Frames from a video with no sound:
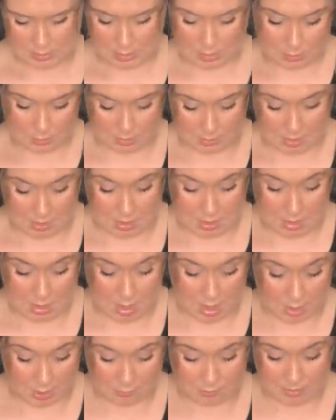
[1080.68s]
I would
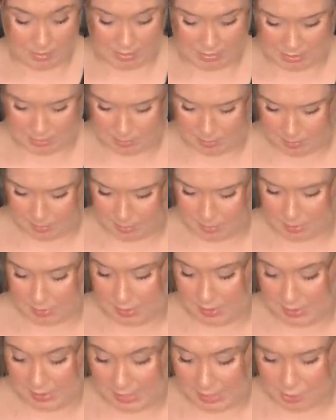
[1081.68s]
not have picked up
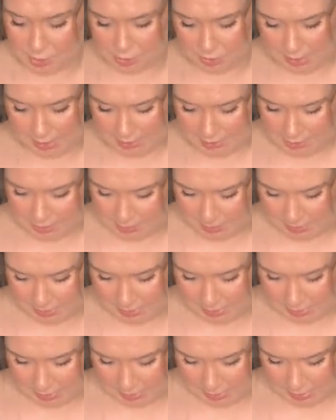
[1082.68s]
that dress
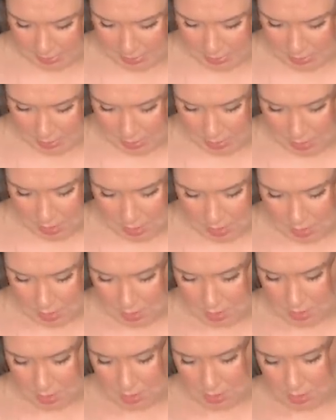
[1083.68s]
because
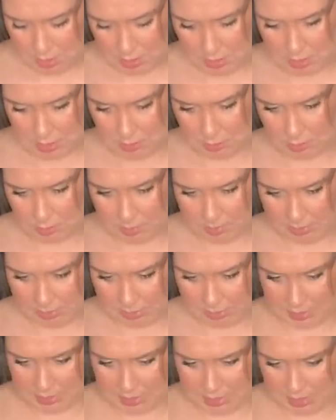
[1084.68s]
it would have been
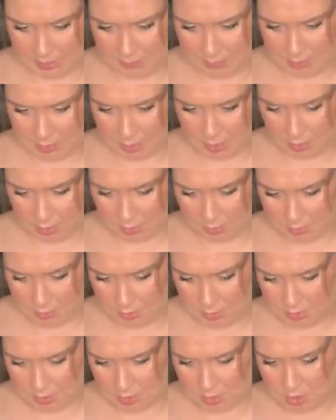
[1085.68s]
like $7.
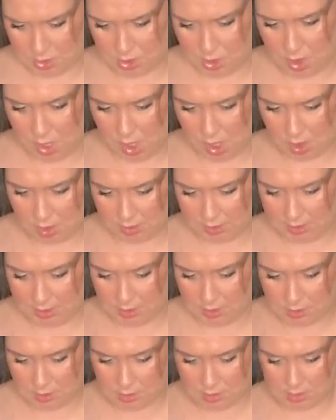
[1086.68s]
This is
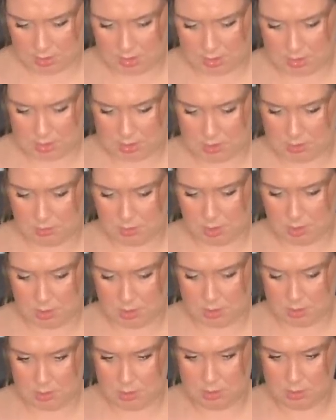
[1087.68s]
Nolly, size
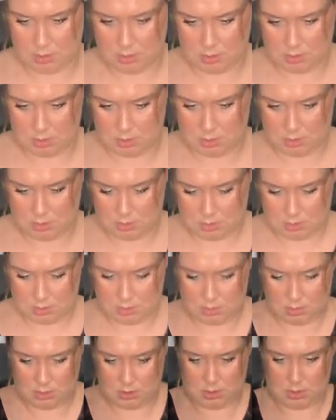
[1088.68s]
small.
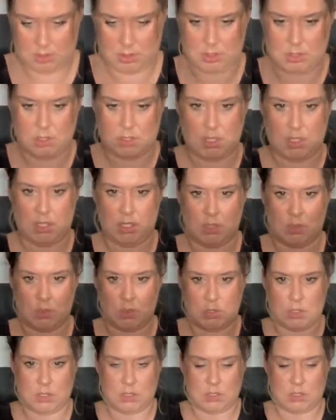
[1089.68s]
This is cute.